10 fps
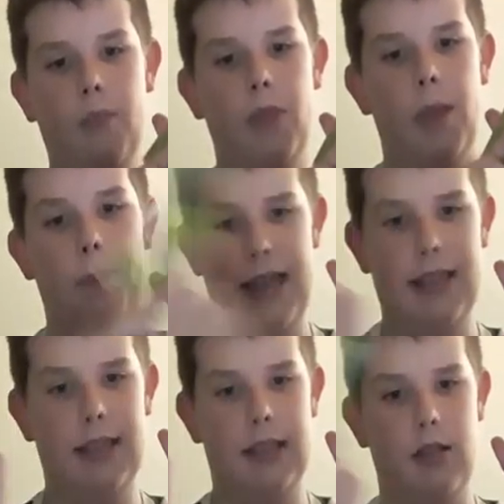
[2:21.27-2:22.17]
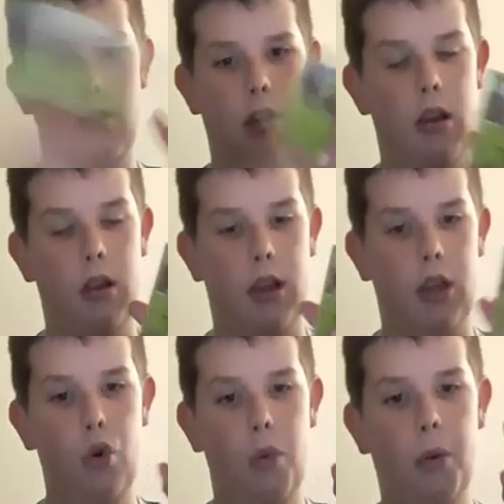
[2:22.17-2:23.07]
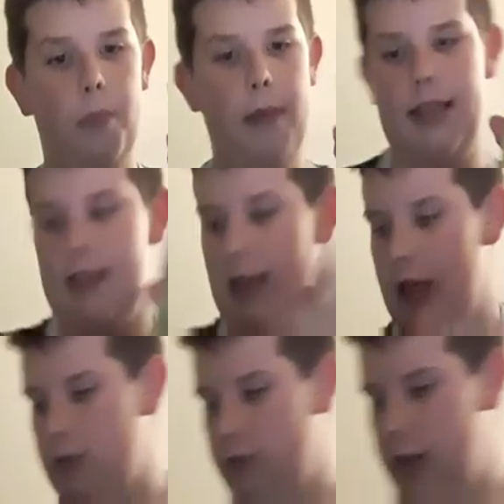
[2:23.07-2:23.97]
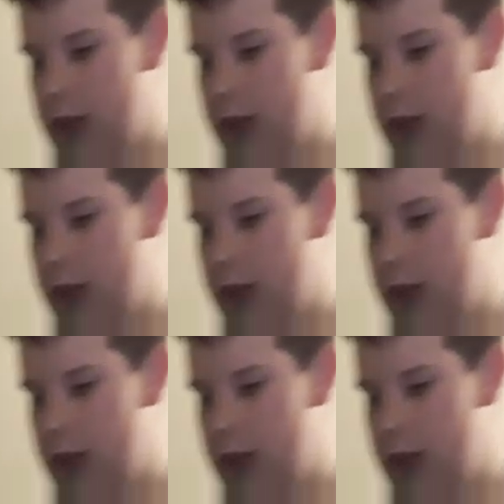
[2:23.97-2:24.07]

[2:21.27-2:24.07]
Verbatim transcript: a base, uh, like a normal basic, is really